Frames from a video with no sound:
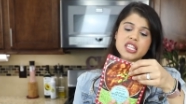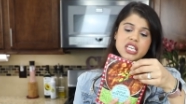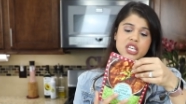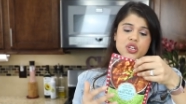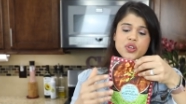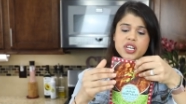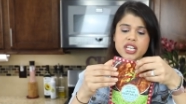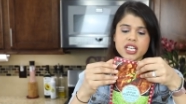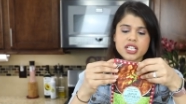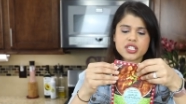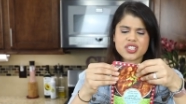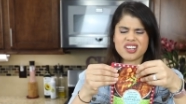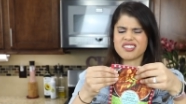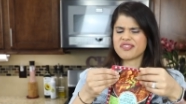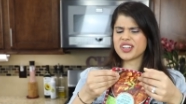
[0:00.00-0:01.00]
The
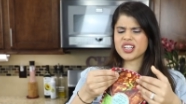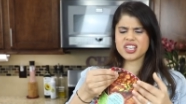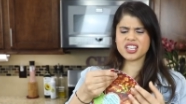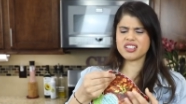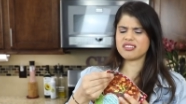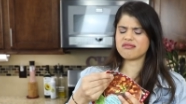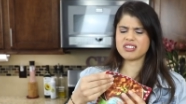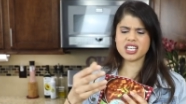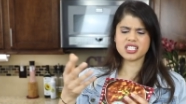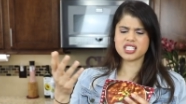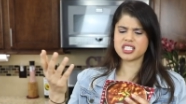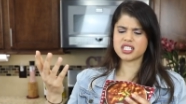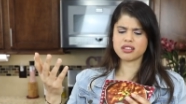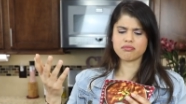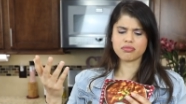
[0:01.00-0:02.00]
ingredients are very nice
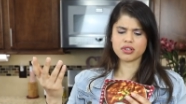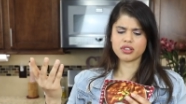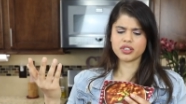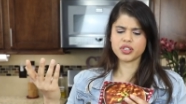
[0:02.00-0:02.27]
and simple.